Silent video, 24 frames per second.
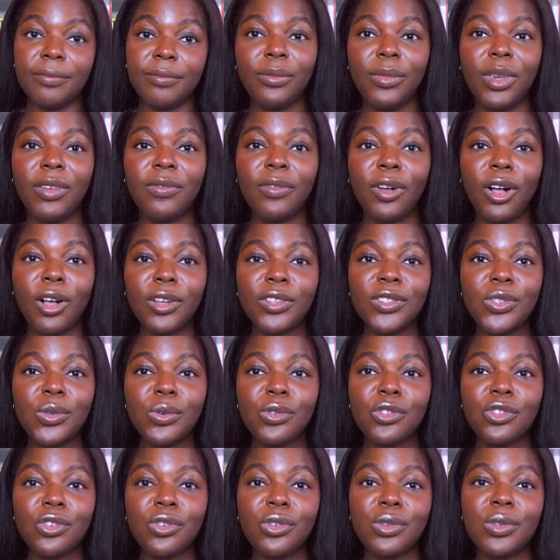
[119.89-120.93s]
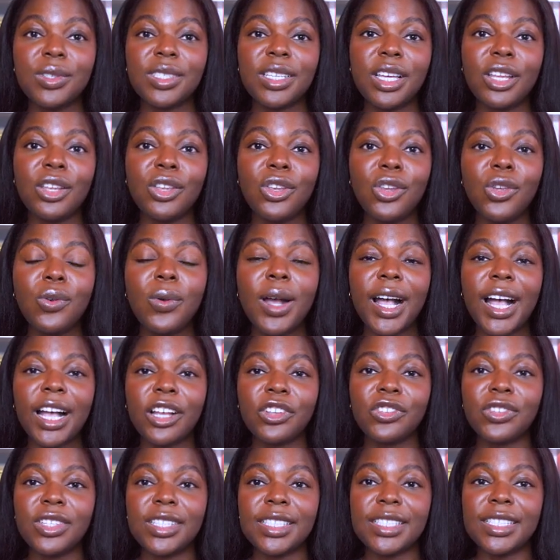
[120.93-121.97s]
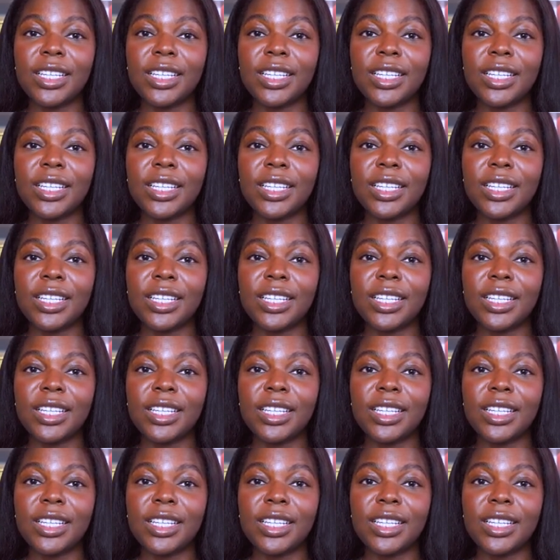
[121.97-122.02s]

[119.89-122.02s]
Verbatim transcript: We've also introduced a new action